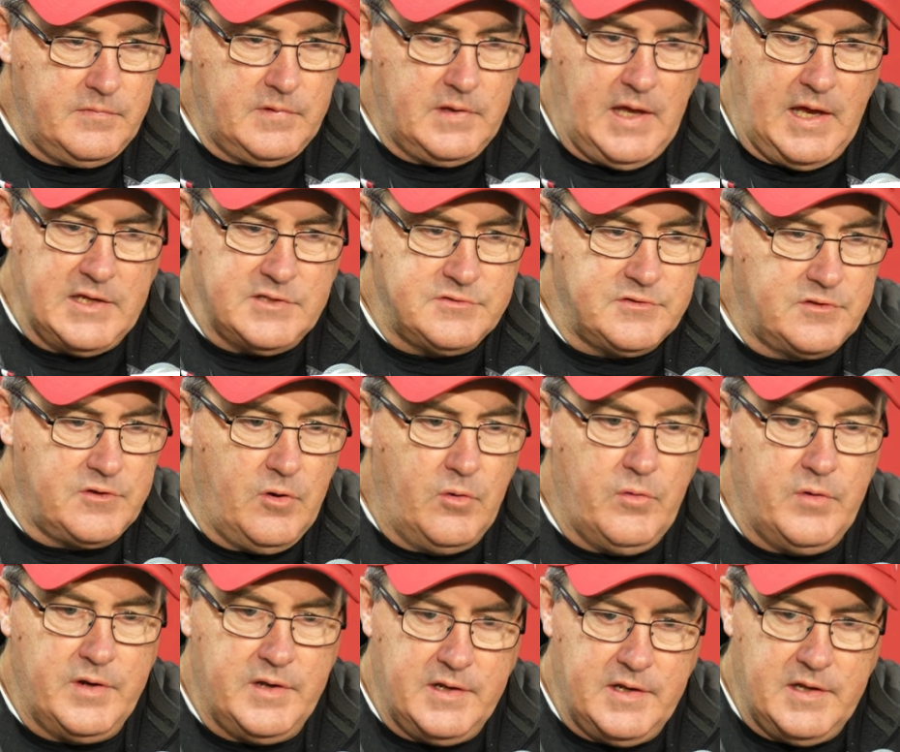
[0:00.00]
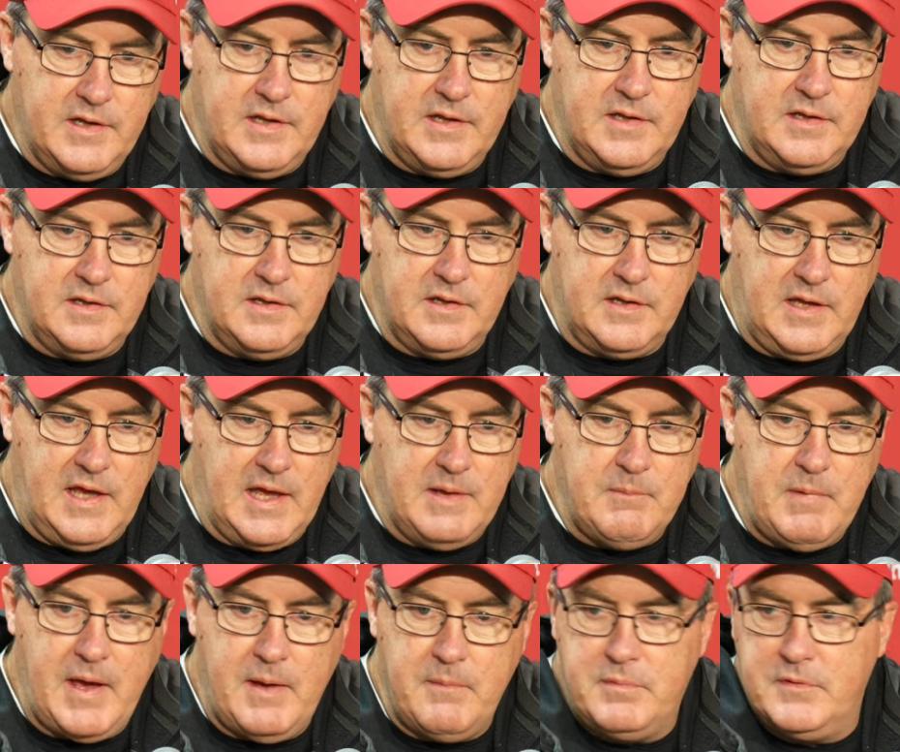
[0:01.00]
guys are going and the
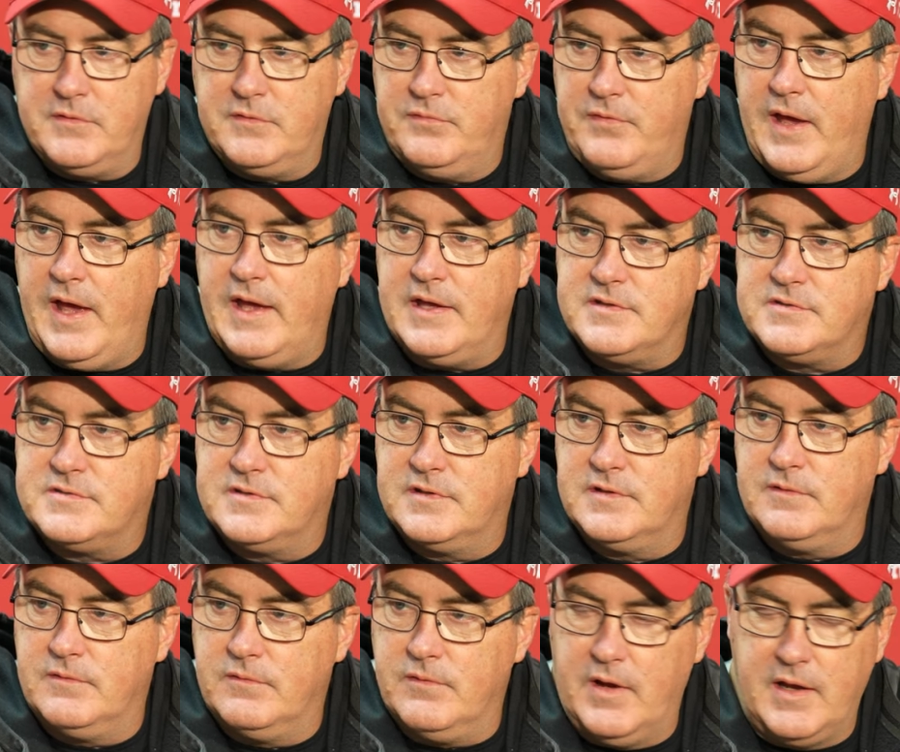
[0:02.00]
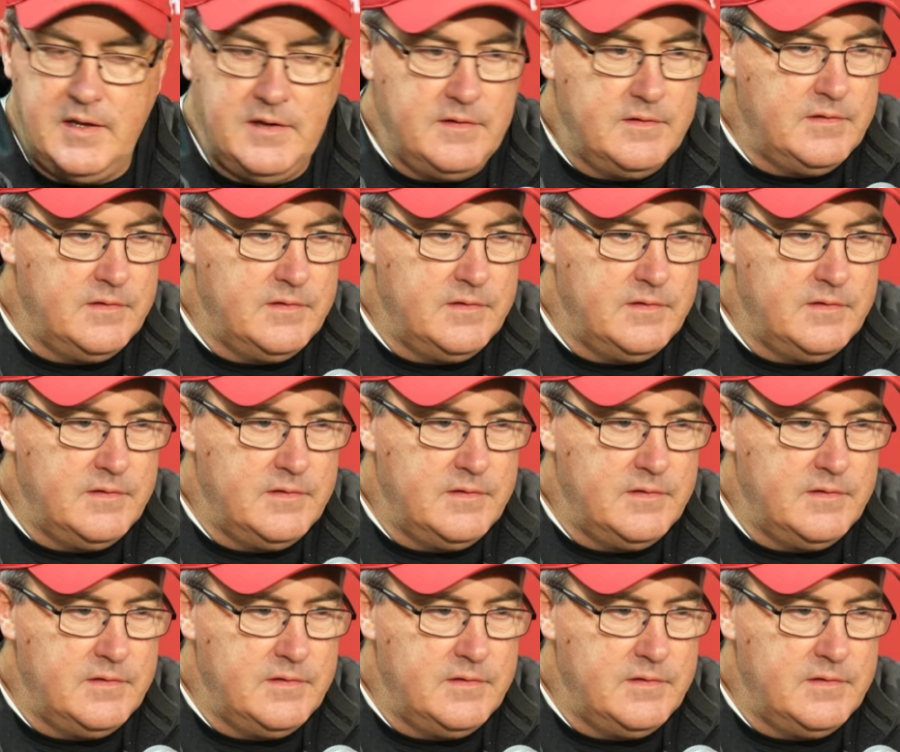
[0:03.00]
game happens fast, right?